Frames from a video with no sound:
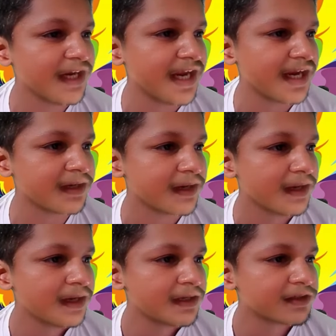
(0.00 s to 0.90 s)
it's a
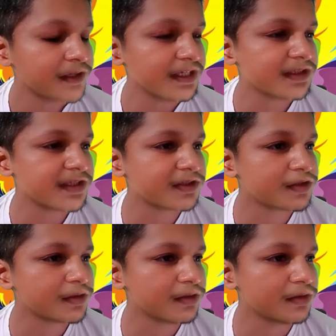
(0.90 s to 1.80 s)
two
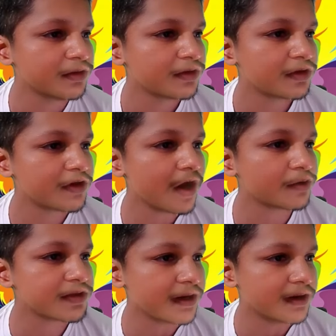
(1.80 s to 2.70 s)
browser
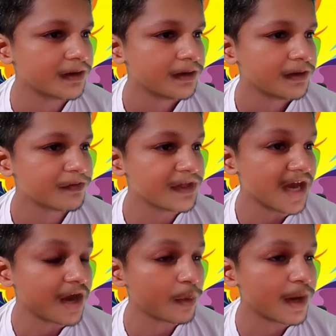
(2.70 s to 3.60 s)
with Havana
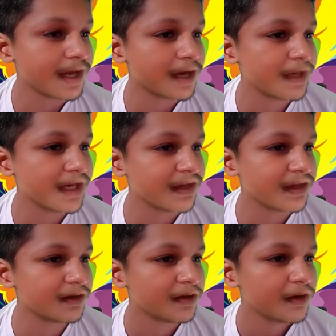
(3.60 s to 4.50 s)
making
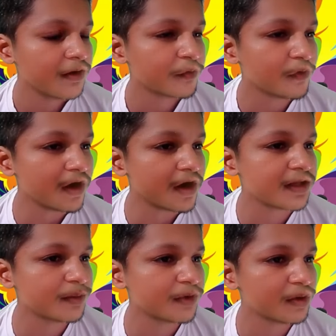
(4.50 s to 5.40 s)
for the most
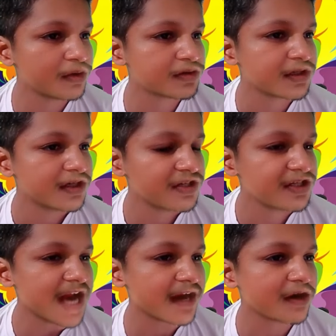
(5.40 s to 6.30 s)
decorous
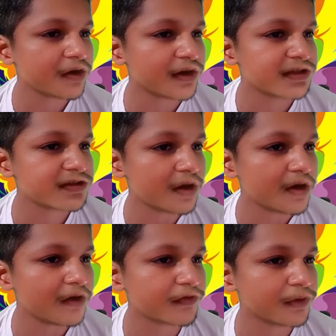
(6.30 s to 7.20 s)
of old
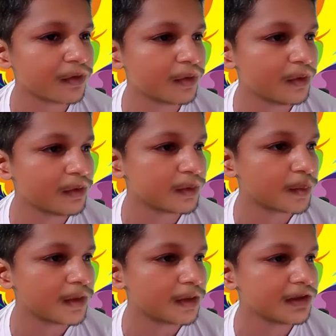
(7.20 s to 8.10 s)
world
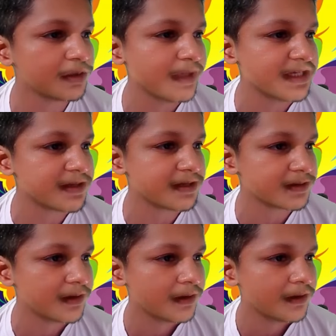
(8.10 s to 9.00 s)
mazes and
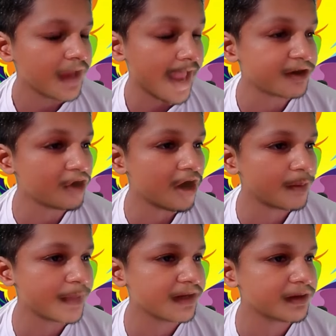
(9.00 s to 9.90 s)
Dom in the
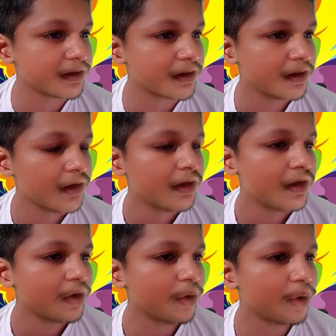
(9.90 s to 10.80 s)
home
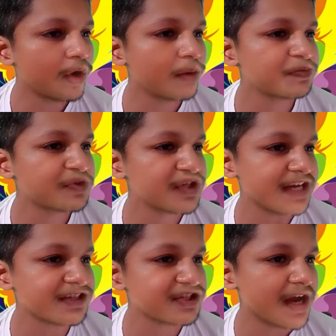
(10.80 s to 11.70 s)
stretch driving the
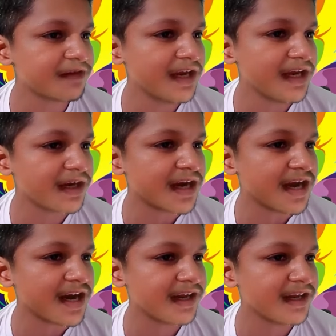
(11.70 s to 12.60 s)
car in
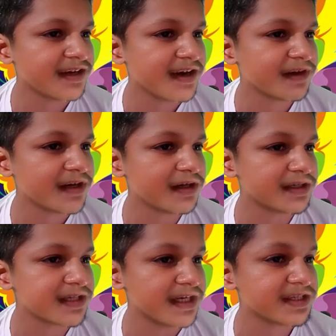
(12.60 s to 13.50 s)
reverse, its
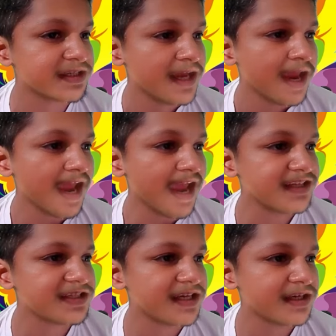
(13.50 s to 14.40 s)
engine
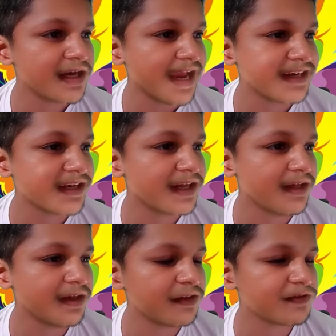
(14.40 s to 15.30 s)
engulfed in flame.